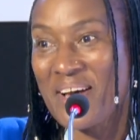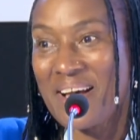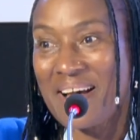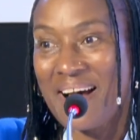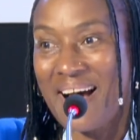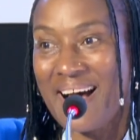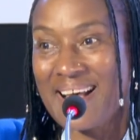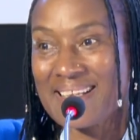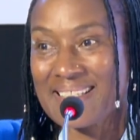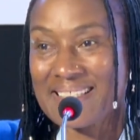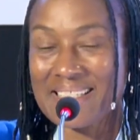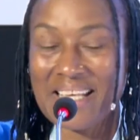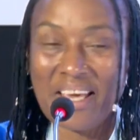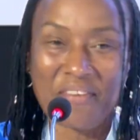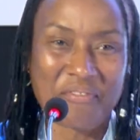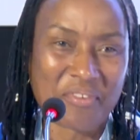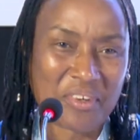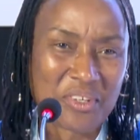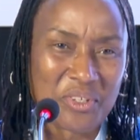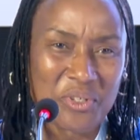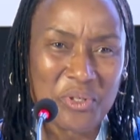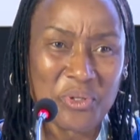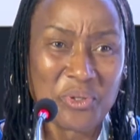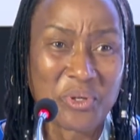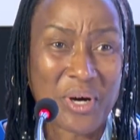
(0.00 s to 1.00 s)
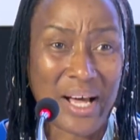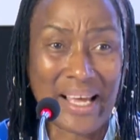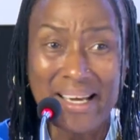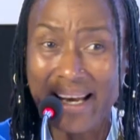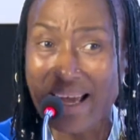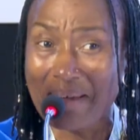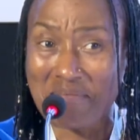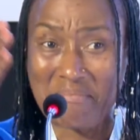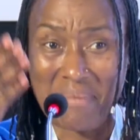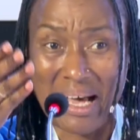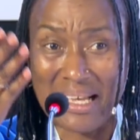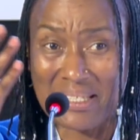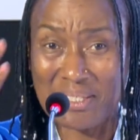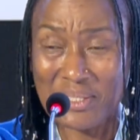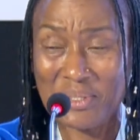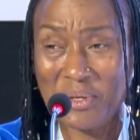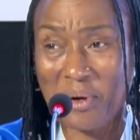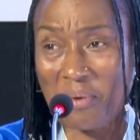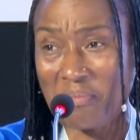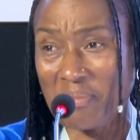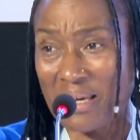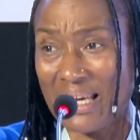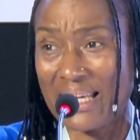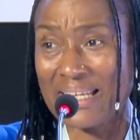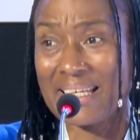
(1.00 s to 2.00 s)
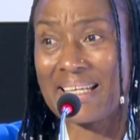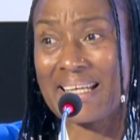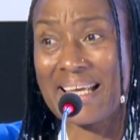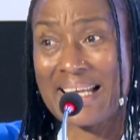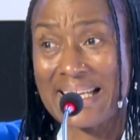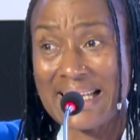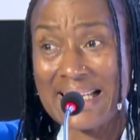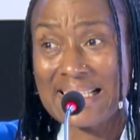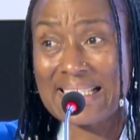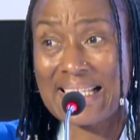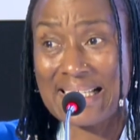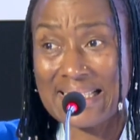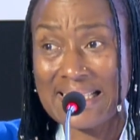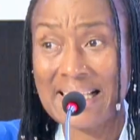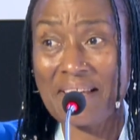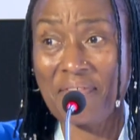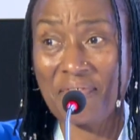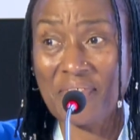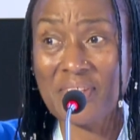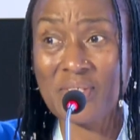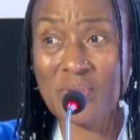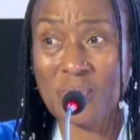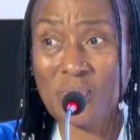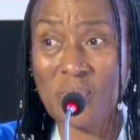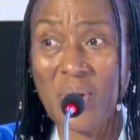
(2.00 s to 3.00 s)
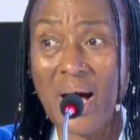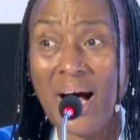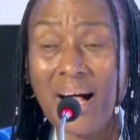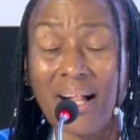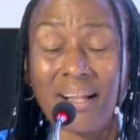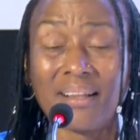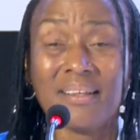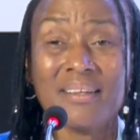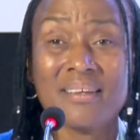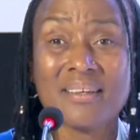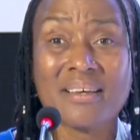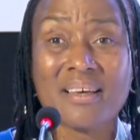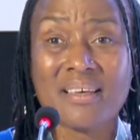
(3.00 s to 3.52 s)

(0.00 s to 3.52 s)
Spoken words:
has given you, and I must commend NSSF as well.